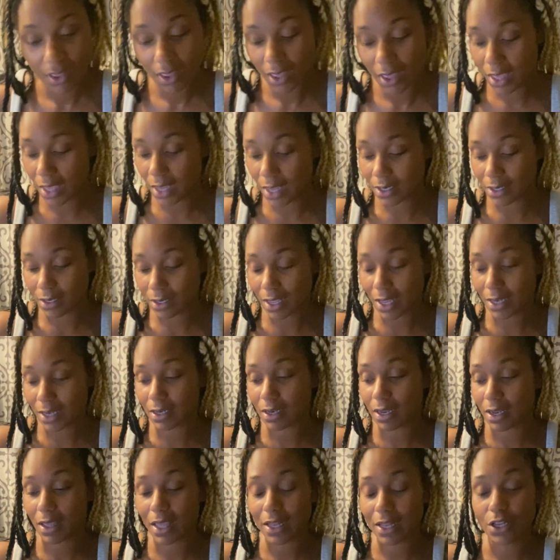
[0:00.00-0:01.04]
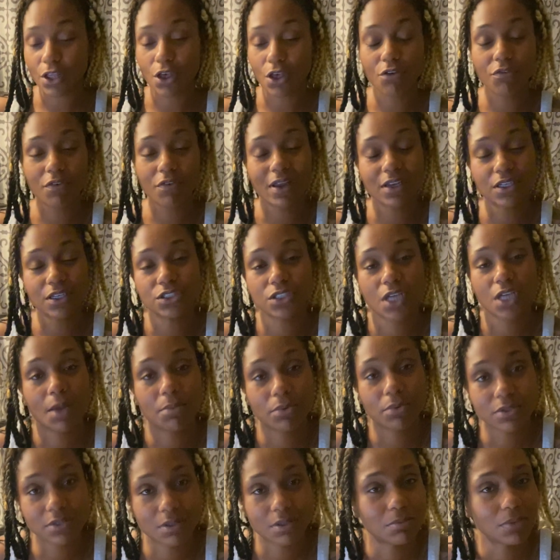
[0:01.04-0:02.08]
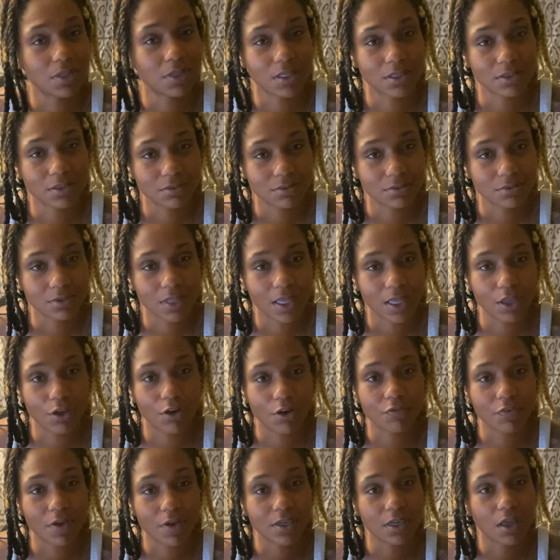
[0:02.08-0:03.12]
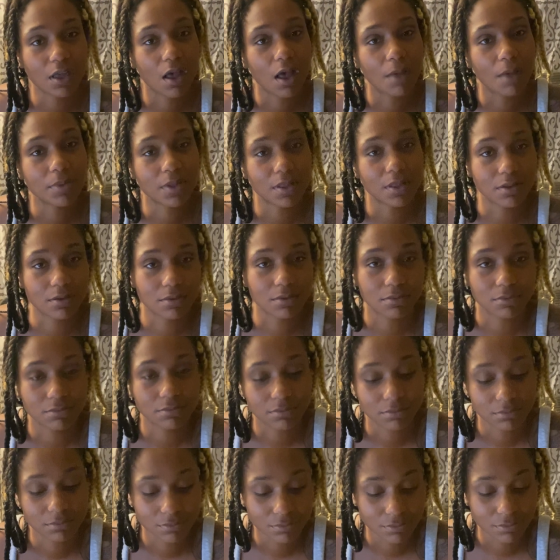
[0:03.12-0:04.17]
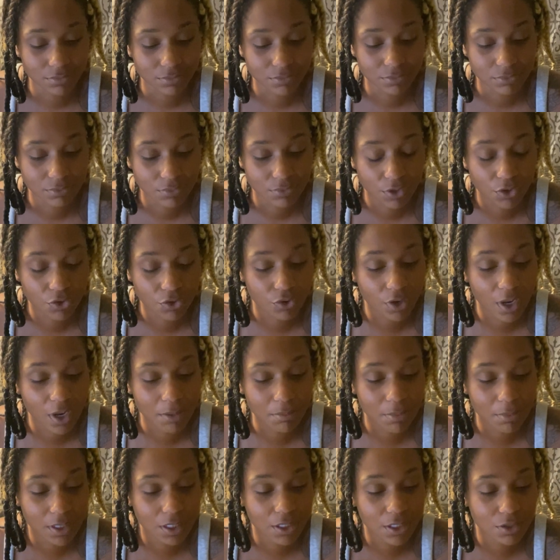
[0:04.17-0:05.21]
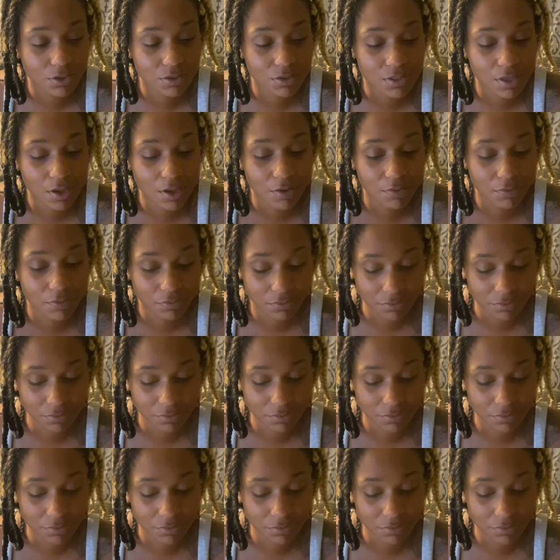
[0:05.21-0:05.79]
And, and, and go find a job or something. Like, go find a hobby. Create money yourself.